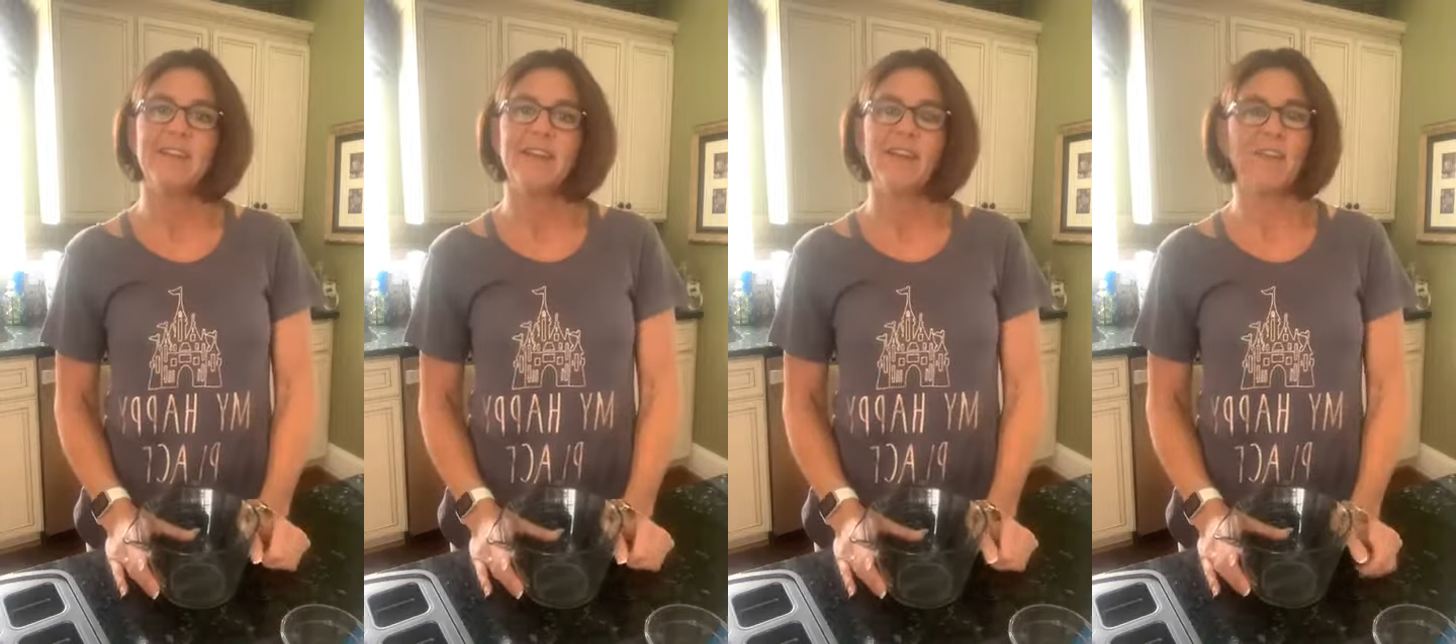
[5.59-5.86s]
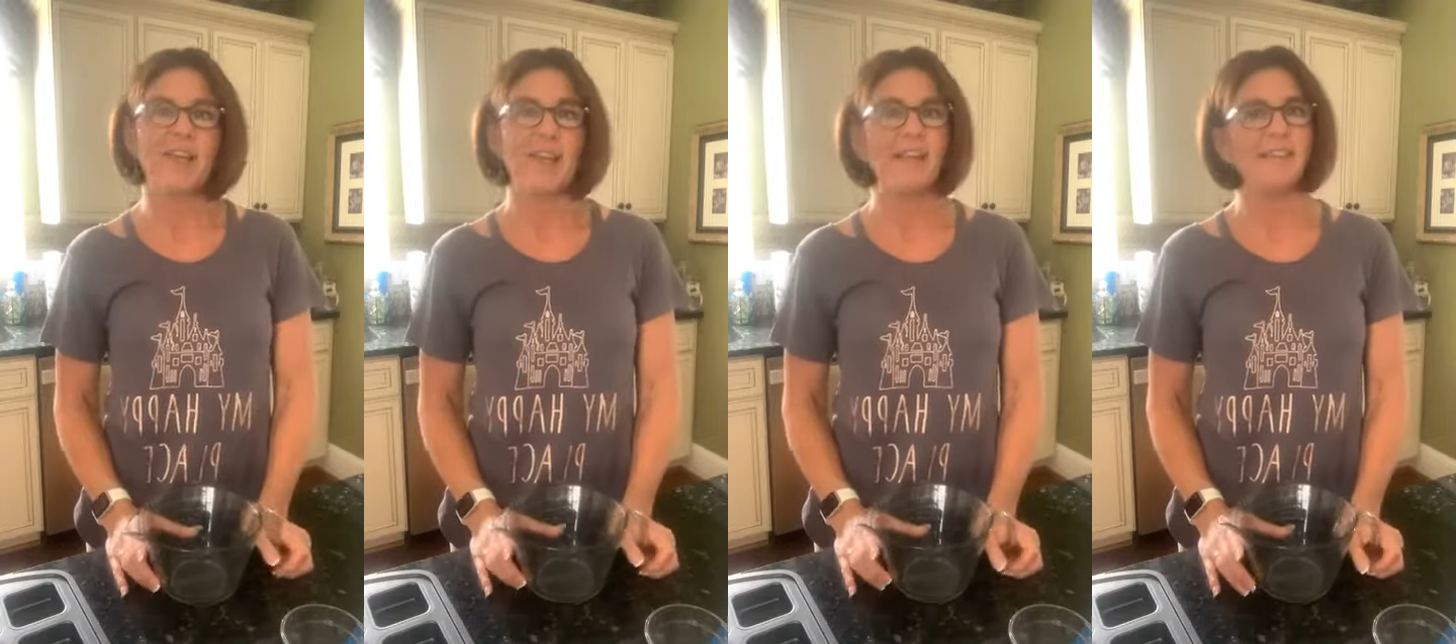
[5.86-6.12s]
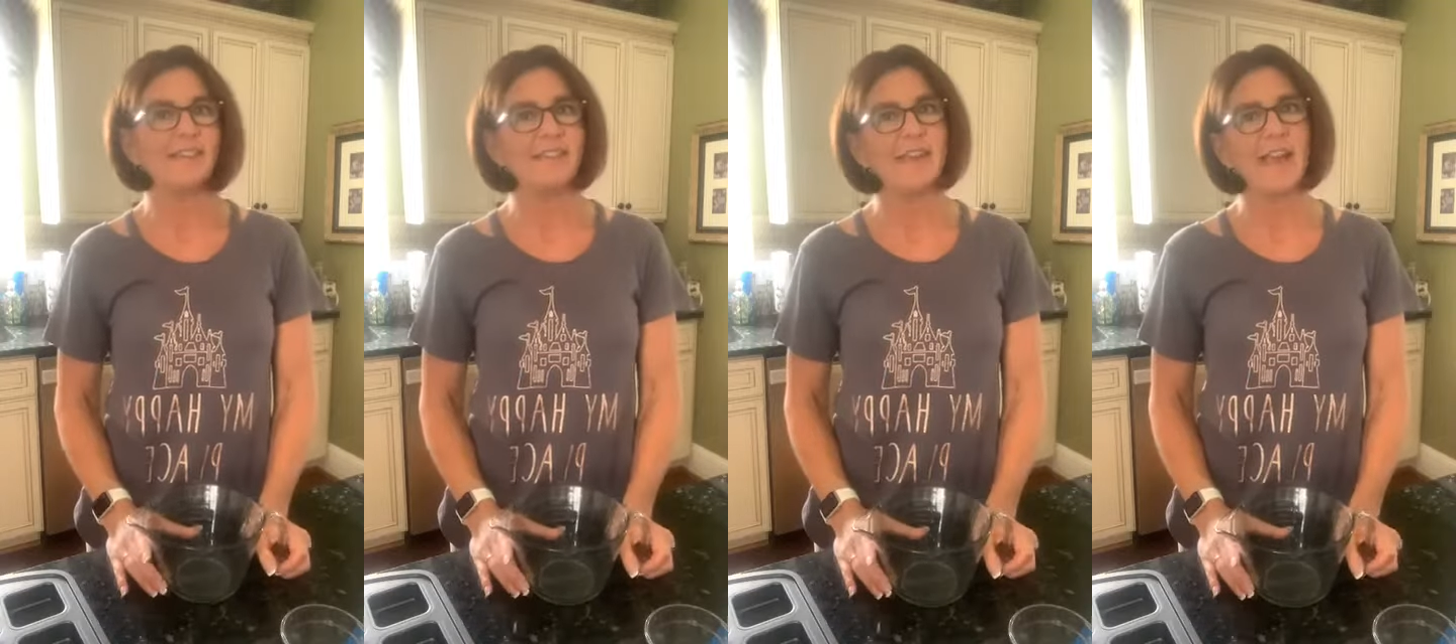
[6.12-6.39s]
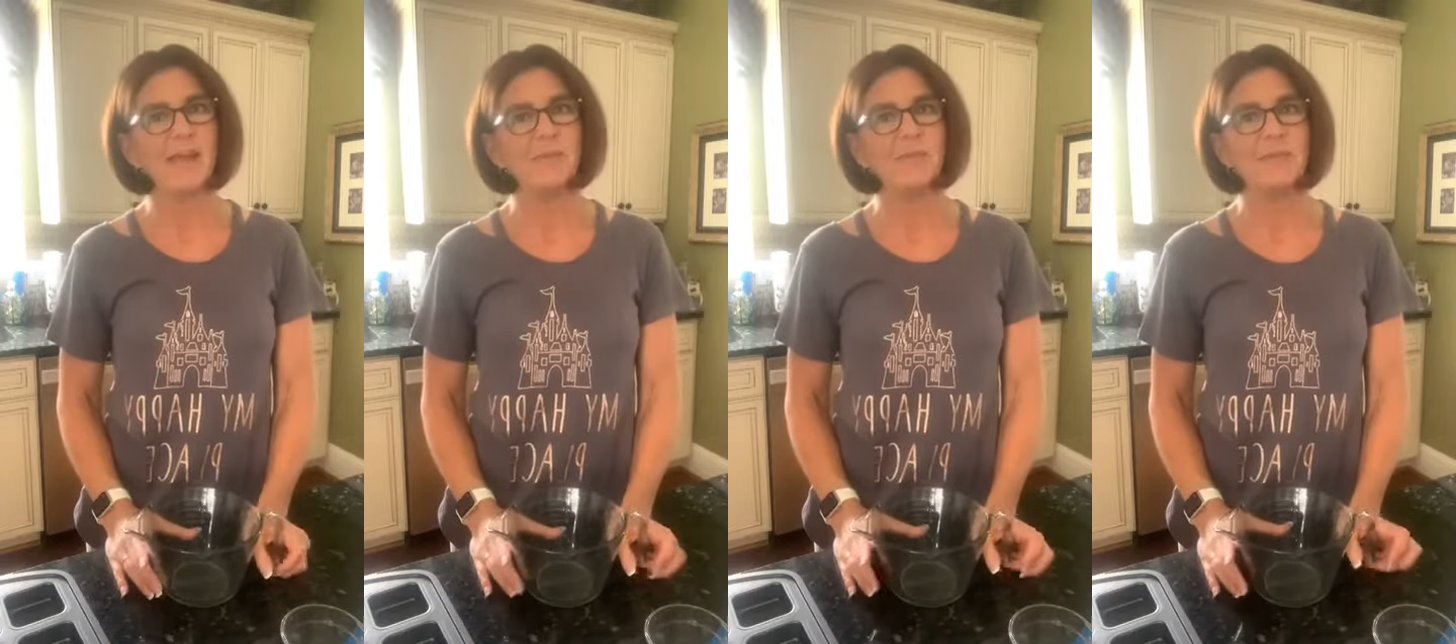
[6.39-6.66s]
Okay, it's
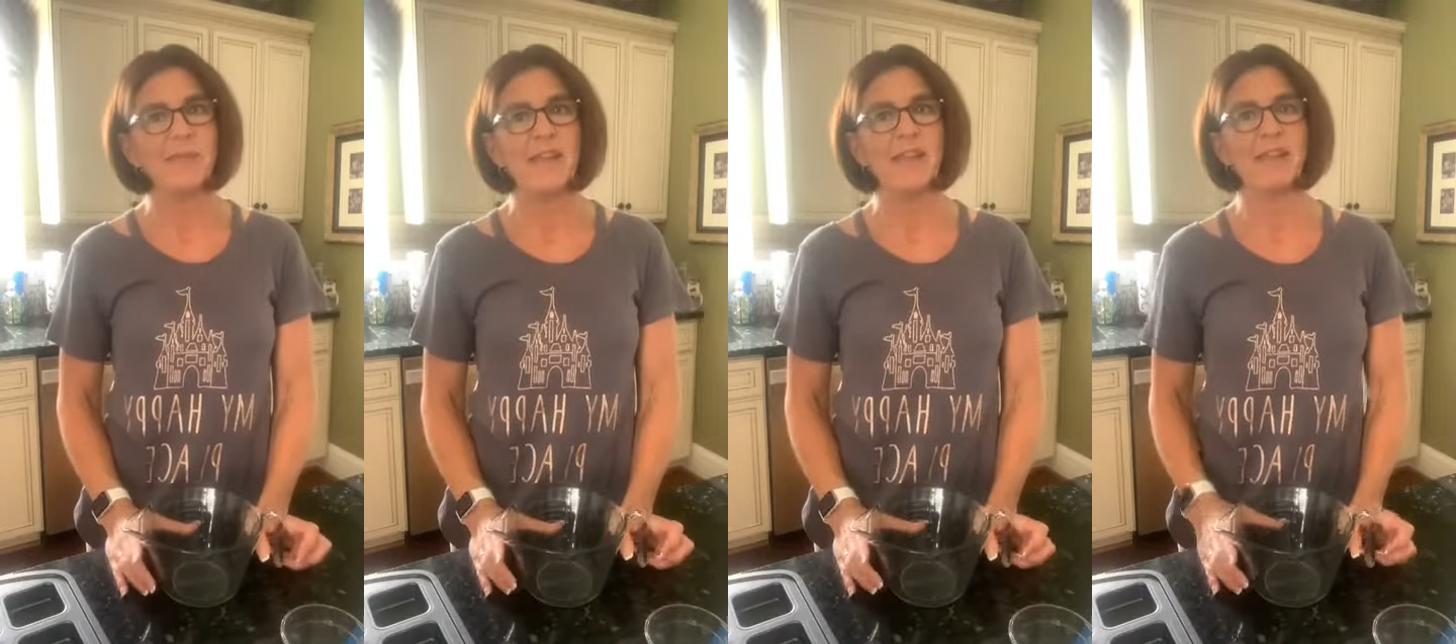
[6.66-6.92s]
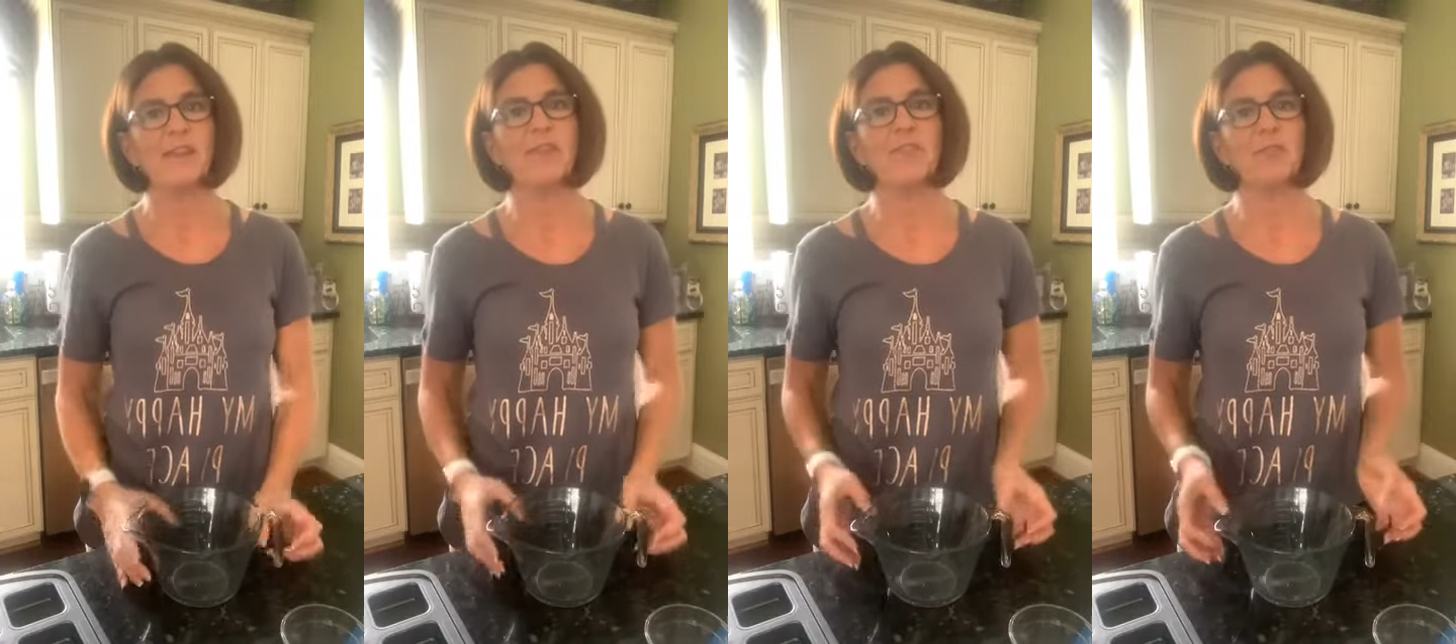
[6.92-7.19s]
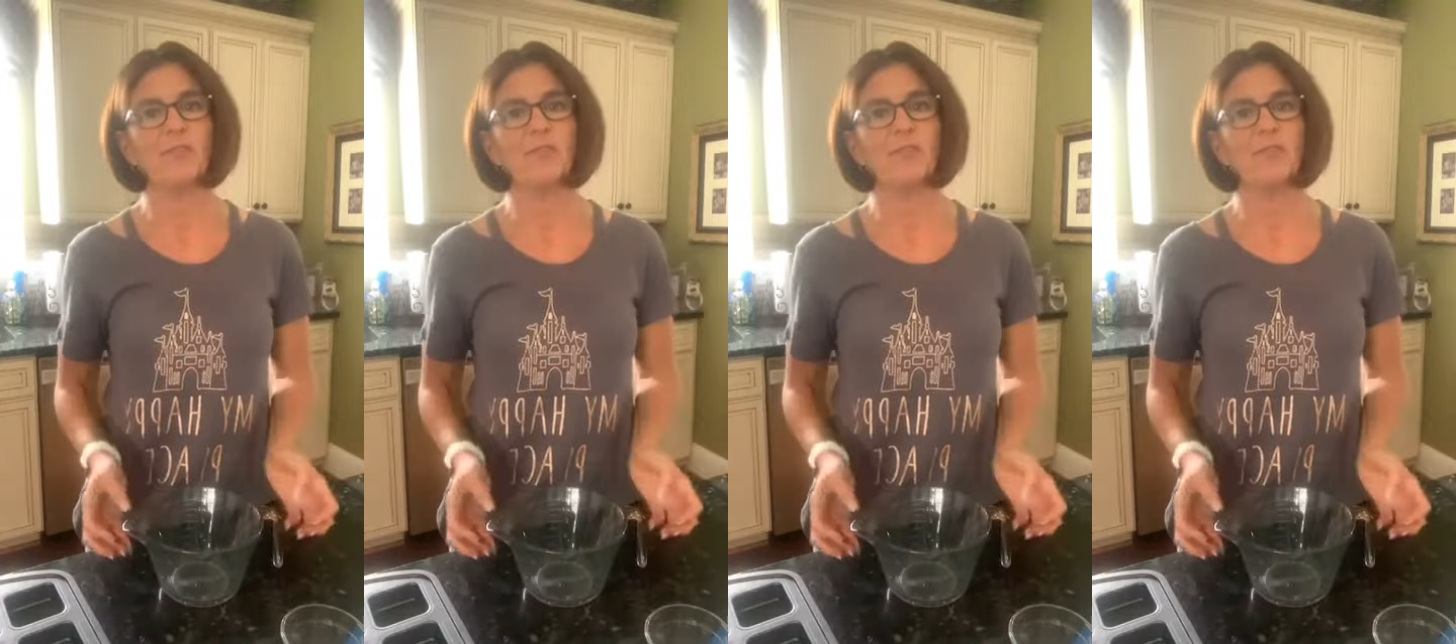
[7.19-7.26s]
time to make another